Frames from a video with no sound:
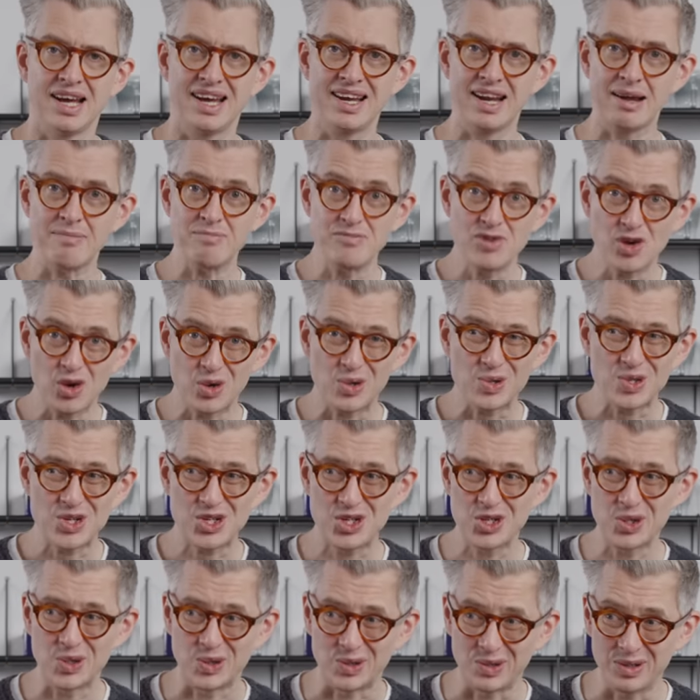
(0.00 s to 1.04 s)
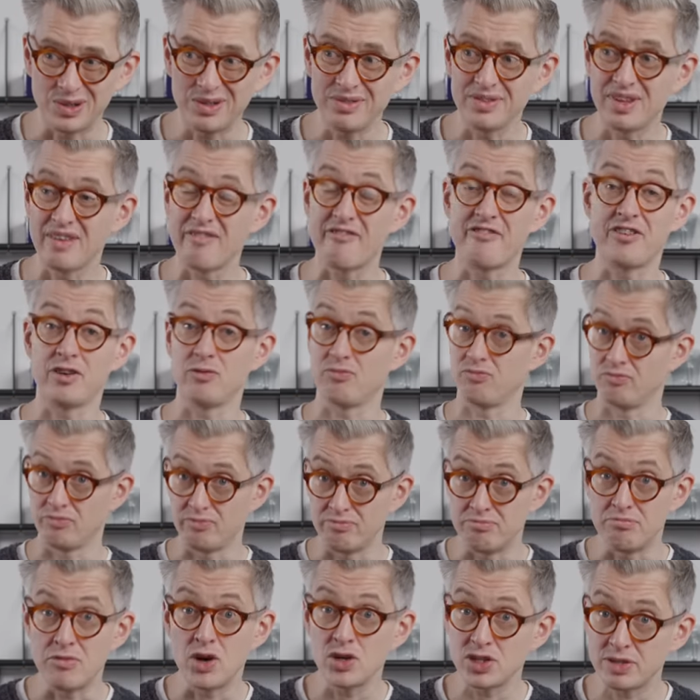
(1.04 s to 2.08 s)
and I'm not sure that for
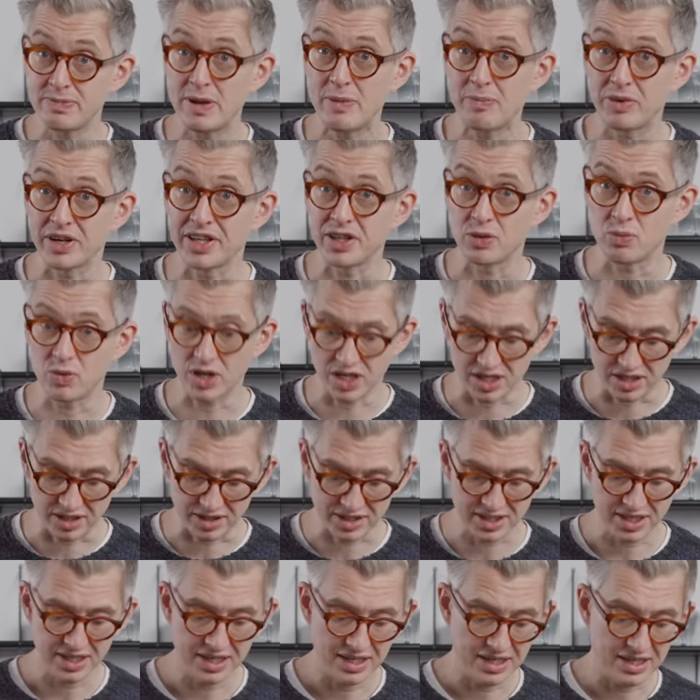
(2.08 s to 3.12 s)
most people in the world,